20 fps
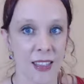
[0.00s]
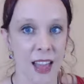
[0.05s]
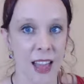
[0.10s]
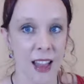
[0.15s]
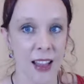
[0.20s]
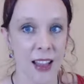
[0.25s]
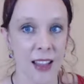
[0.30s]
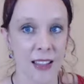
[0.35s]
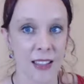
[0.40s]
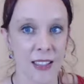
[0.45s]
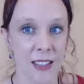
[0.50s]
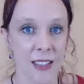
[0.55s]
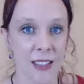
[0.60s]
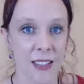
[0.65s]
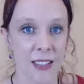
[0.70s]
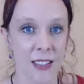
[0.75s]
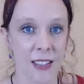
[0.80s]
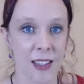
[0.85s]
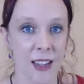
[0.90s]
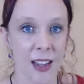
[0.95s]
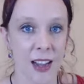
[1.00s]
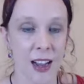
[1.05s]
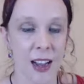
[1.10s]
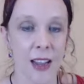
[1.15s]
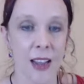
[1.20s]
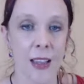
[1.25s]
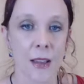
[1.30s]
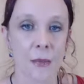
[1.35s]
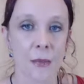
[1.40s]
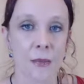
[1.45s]
that
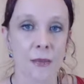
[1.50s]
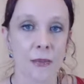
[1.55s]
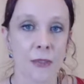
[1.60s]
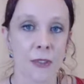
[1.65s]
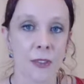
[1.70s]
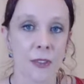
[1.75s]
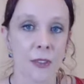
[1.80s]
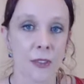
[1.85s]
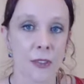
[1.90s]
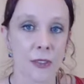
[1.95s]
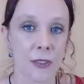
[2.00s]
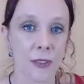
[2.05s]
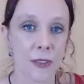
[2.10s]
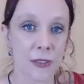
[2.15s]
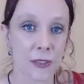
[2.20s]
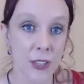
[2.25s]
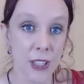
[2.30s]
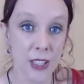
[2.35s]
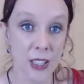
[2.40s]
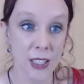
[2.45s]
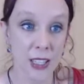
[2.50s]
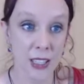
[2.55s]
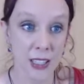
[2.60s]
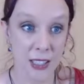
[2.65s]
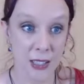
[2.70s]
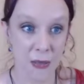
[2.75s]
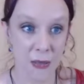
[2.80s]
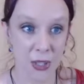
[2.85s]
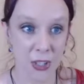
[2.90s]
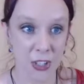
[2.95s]
I am feeling
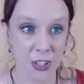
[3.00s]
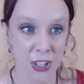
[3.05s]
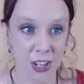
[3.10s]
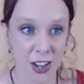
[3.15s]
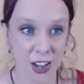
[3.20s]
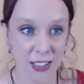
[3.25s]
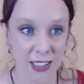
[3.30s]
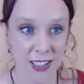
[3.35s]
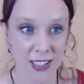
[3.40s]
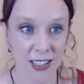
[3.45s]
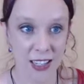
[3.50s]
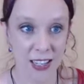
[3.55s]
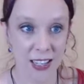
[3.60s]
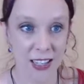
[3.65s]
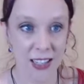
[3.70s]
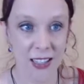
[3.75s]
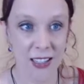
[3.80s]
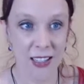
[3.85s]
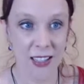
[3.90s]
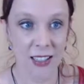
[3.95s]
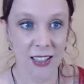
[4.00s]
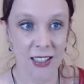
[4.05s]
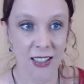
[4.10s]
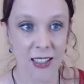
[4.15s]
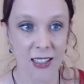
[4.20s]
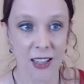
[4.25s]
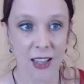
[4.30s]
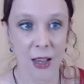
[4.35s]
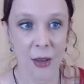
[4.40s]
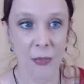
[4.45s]
some curiosity
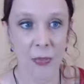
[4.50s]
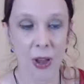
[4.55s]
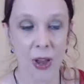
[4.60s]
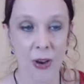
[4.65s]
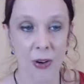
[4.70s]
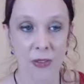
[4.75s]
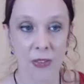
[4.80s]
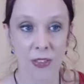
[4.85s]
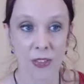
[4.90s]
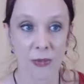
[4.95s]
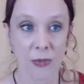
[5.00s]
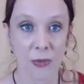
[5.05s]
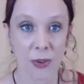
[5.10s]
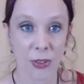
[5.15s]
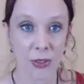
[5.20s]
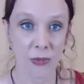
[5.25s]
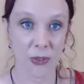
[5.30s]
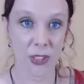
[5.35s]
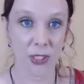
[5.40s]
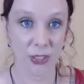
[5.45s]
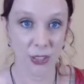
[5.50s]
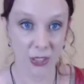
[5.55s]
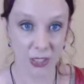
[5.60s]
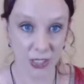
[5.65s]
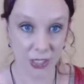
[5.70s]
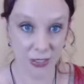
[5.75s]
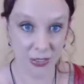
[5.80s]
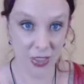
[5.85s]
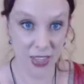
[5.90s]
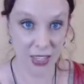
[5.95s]
about what the
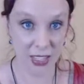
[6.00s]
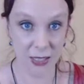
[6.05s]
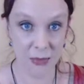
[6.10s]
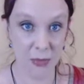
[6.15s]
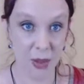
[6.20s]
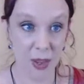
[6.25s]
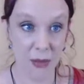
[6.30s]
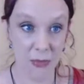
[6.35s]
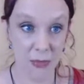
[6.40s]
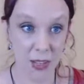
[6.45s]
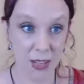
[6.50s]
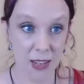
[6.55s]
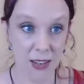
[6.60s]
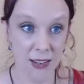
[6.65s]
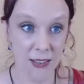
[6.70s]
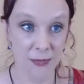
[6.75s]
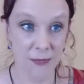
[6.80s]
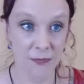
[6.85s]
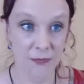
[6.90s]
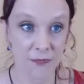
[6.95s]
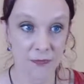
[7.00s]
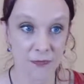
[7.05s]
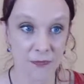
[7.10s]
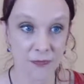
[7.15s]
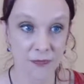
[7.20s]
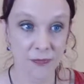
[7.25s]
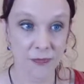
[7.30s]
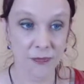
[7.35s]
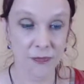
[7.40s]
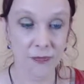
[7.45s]
results of this might be.
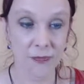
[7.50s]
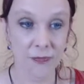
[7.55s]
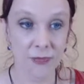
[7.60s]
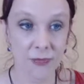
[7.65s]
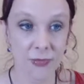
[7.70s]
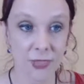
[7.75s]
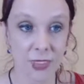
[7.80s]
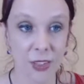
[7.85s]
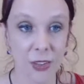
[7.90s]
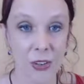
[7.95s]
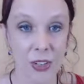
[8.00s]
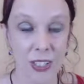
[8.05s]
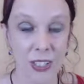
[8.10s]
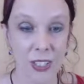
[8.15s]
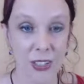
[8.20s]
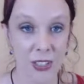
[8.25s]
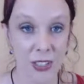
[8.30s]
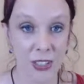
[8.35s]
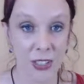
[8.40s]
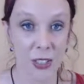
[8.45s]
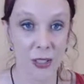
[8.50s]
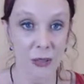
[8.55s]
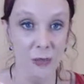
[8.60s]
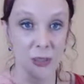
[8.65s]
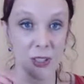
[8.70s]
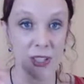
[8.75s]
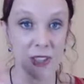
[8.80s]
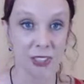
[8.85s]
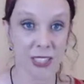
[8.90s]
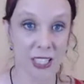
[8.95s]
Notice there's a little
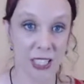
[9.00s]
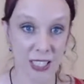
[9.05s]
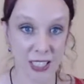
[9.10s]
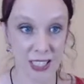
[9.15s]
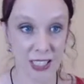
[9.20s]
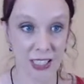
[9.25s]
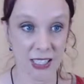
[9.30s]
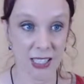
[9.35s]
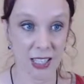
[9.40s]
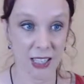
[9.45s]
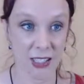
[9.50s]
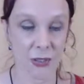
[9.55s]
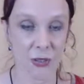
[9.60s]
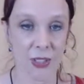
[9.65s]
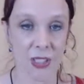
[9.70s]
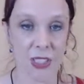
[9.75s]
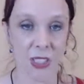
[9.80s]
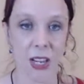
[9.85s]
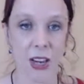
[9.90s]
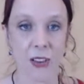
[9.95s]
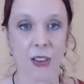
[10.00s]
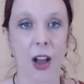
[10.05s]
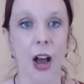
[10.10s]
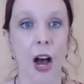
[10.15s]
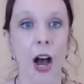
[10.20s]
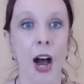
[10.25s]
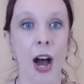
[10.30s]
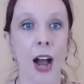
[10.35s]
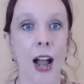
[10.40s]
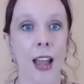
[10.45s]
bit of distancing. So instead of
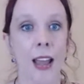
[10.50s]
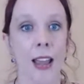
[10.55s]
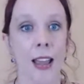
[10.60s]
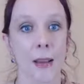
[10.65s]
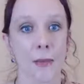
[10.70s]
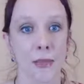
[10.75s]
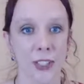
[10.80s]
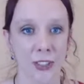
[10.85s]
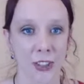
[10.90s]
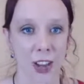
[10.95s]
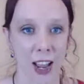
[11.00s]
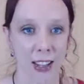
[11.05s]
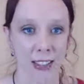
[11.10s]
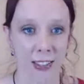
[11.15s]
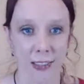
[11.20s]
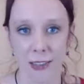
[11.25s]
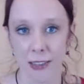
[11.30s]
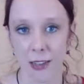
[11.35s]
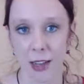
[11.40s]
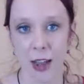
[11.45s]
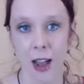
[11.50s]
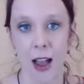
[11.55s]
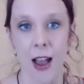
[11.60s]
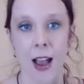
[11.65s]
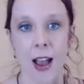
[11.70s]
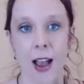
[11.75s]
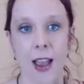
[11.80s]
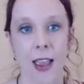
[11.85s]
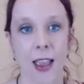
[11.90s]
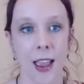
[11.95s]
I am stressed,
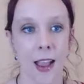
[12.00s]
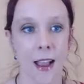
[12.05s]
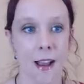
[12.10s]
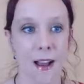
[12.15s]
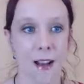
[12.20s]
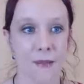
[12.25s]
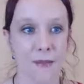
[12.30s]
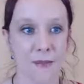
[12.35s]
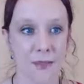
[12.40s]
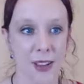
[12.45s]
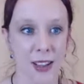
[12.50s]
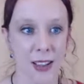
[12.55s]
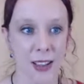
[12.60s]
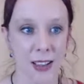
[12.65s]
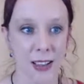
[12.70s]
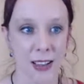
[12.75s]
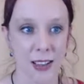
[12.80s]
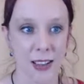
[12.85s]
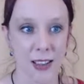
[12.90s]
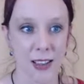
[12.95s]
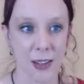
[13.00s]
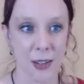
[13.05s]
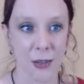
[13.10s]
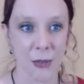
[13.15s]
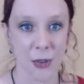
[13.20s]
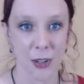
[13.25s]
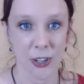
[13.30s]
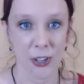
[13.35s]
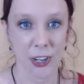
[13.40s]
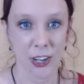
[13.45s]
I am
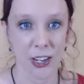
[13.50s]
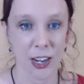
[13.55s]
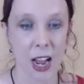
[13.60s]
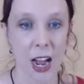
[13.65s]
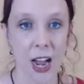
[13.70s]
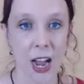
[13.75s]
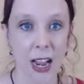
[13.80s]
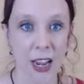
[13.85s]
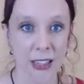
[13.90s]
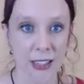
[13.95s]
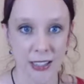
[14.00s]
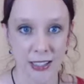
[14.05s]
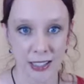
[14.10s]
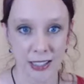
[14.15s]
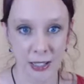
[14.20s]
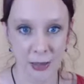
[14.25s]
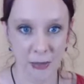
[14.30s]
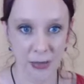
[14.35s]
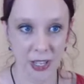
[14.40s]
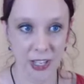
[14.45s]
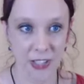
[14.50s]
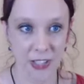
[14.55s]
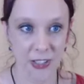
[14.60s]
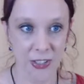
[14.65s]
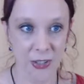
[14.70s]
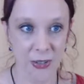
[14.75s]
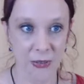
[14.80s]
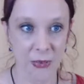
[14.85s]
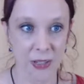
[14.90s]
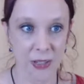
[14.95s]
worried, I did something
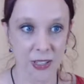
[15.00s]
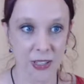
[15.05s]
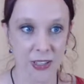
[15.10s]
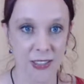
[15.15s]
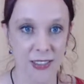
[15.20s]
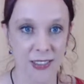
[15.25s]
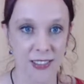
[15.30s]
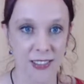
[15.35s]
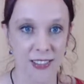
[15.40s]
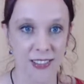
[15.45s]
stupid,